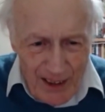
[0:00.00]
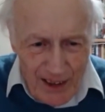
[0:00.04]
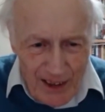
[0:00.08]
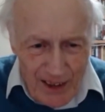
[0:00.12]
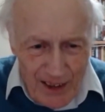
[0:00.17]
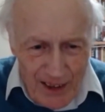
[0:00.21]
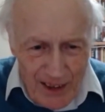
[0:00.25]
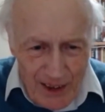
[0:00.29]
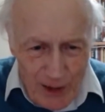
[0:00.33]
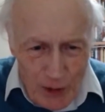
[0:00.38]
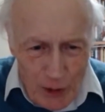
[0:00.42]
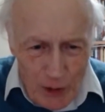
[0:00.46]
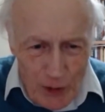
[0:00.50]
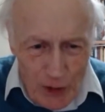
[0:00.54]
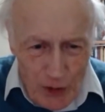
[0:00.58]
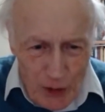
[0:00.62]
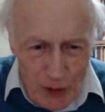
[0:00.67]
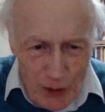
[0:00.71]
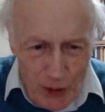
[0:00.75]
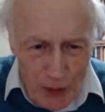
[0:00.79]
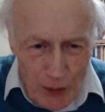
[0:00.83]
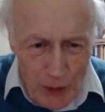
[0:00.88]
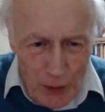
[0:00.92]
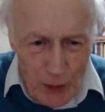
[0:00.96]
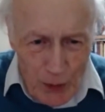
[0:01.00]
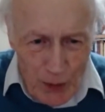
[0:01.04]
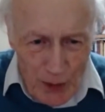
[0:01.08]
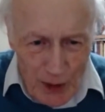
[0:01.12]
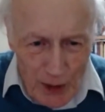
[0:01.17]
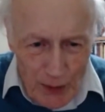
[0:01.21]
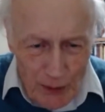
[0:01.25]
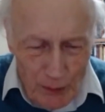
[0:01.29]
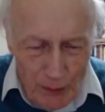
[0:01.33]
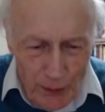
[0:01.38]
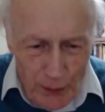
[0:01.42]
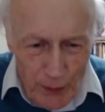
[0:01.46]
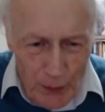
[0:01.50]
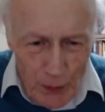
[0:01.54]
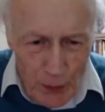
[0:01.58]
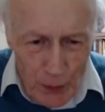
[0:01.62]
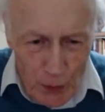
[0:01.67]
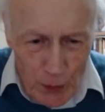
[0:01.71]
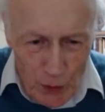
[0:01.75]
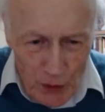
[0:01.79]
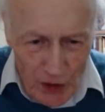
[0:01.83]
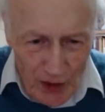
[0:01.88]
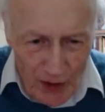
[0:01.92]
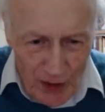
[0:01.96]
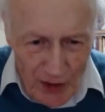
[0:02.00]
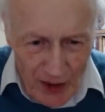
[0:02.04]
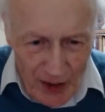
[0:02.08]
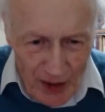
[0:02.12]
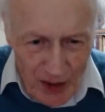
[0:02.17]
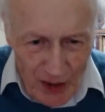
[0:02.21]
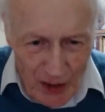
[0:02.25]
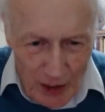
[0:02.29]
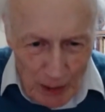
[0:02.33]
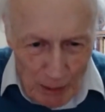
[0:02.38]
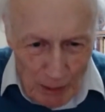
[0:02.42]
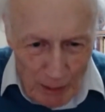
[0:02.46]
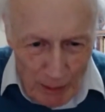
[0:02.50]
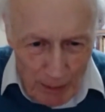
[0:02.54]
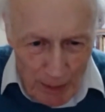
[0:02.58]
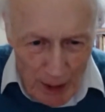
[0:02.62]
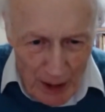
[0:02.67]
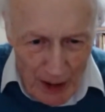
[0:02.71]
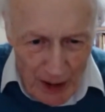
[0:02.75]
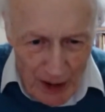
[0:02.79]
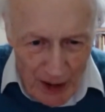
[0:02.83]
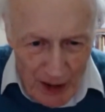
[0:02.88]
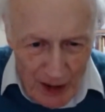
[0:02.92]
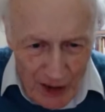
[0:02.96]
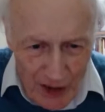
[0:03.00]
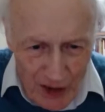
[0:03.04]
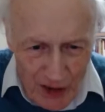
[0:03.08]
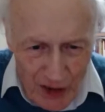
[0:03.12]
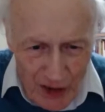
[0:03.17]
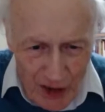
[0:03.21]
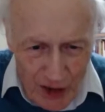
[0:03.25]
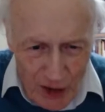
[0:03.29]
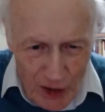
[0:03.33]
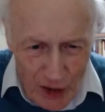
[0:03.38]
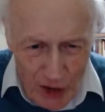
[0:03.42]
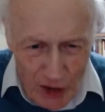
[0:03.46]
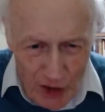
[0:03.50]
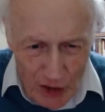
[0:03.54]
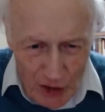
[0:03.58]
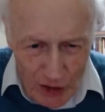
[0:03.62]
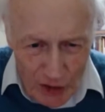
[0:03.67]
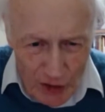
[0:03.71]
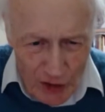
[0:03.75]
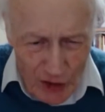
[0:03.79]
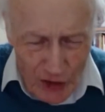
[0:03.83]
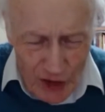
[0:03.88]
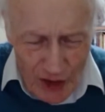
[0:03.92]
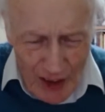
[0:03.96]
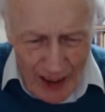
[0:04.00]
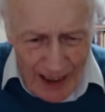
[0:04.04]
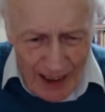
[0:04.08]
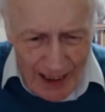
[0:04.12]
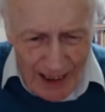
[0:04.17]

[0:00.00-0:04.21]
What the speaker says: used to confuse, I think, some of my teachers.